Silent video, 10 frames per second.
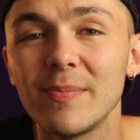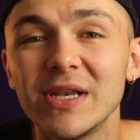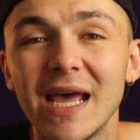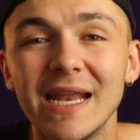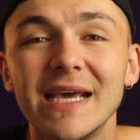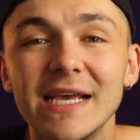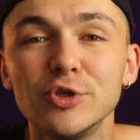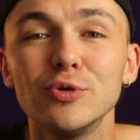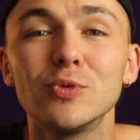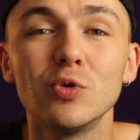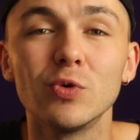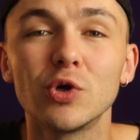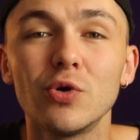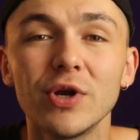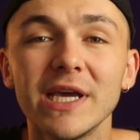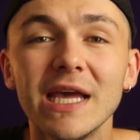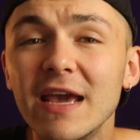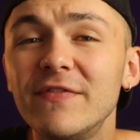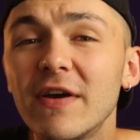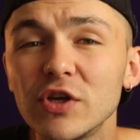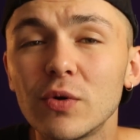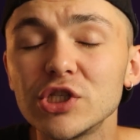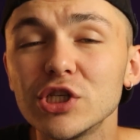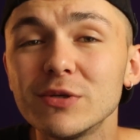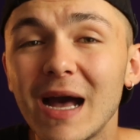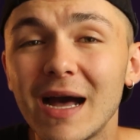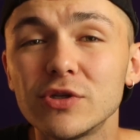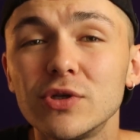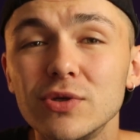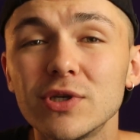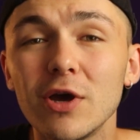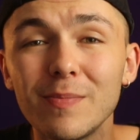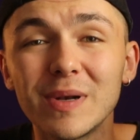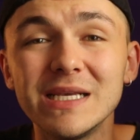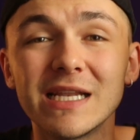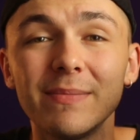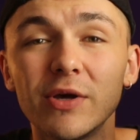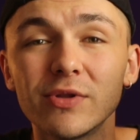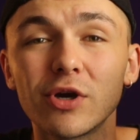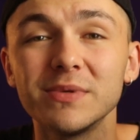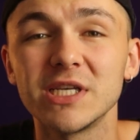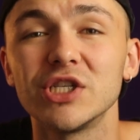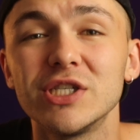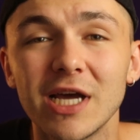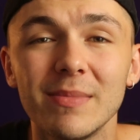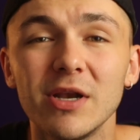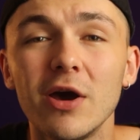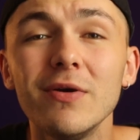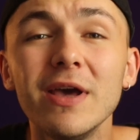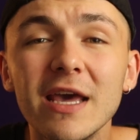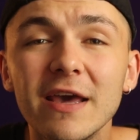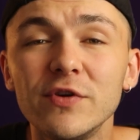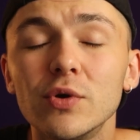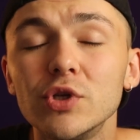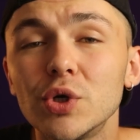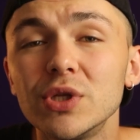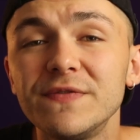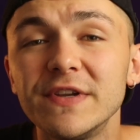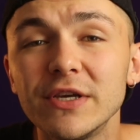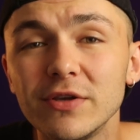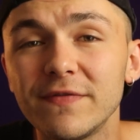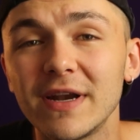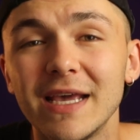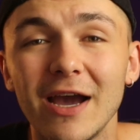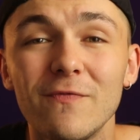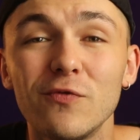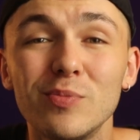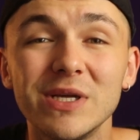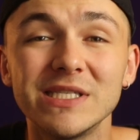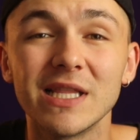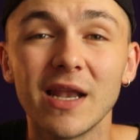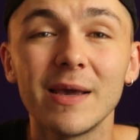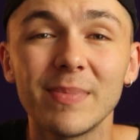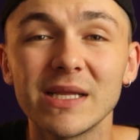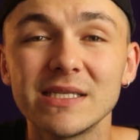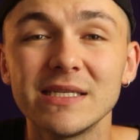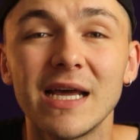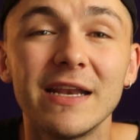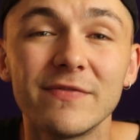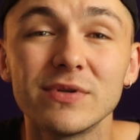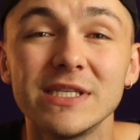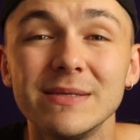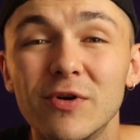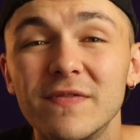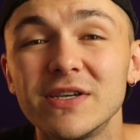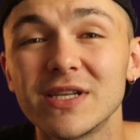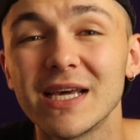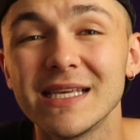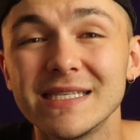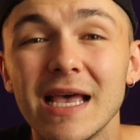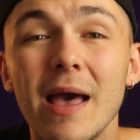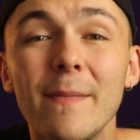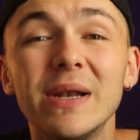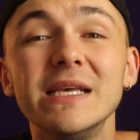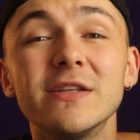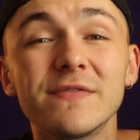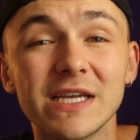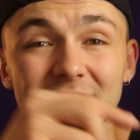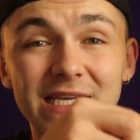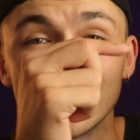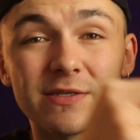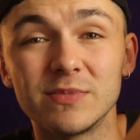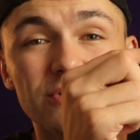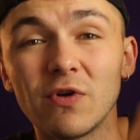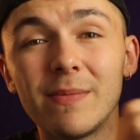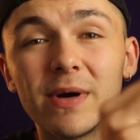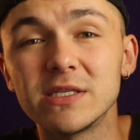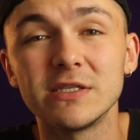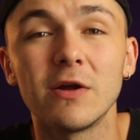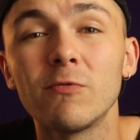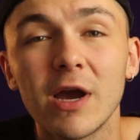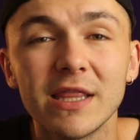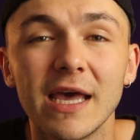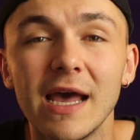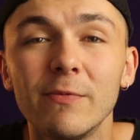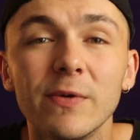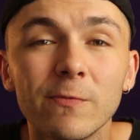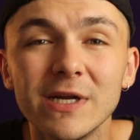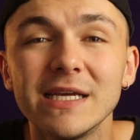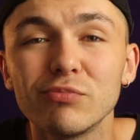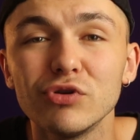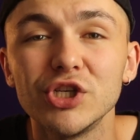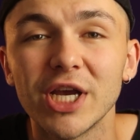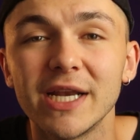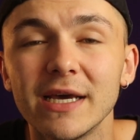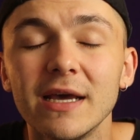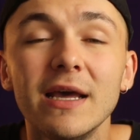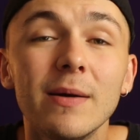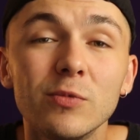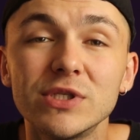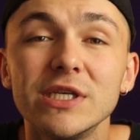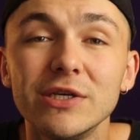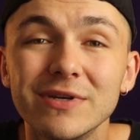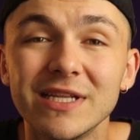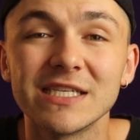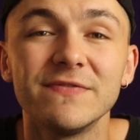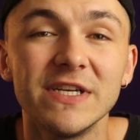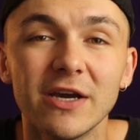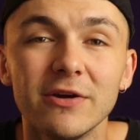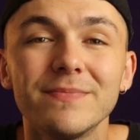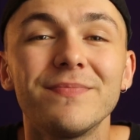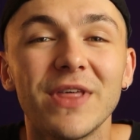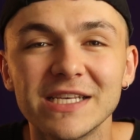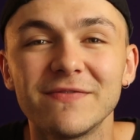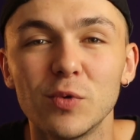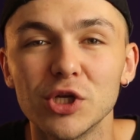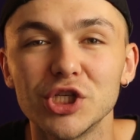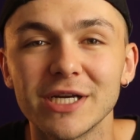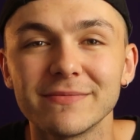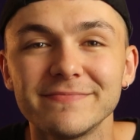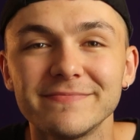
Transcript: up and edit a Zoom call recording. If you have any questions about how to do so, please let me know in the comment section down below. If you enjoyed this video and you found it helpful, please hit the like like button. And if you want to see more videos like this, please don't forget to hit that subscribe button right there. We really appreciate it. And we'll see you in the next video. Thanks for watching.